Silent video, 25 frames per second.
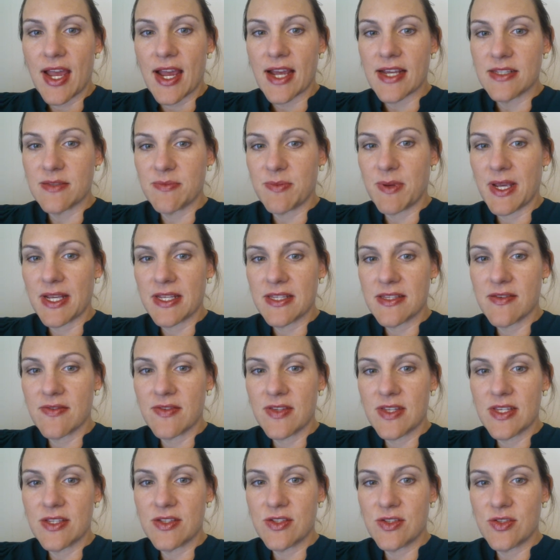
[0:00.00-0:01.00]
aspects
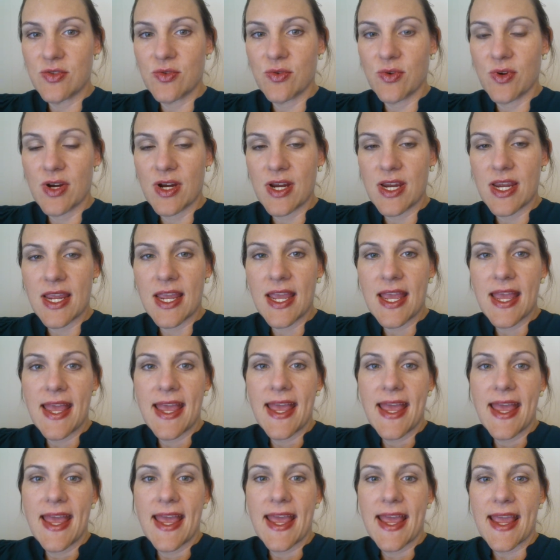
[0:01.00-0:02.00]
of this story,
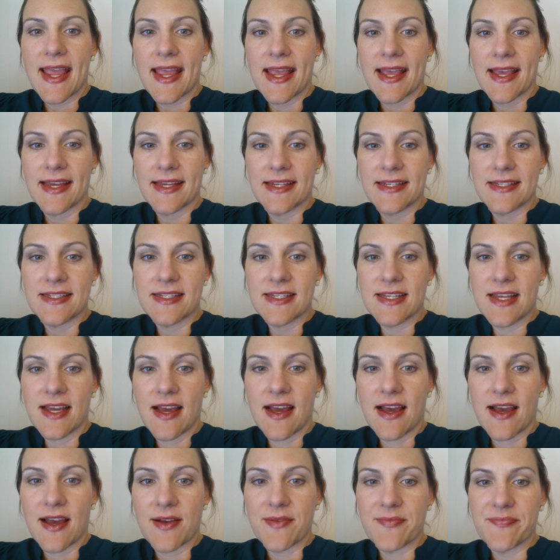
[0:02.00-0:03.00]
and
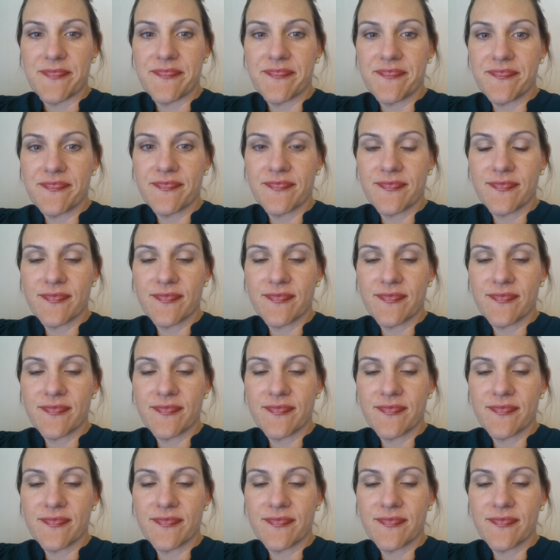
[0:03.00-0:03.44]
um,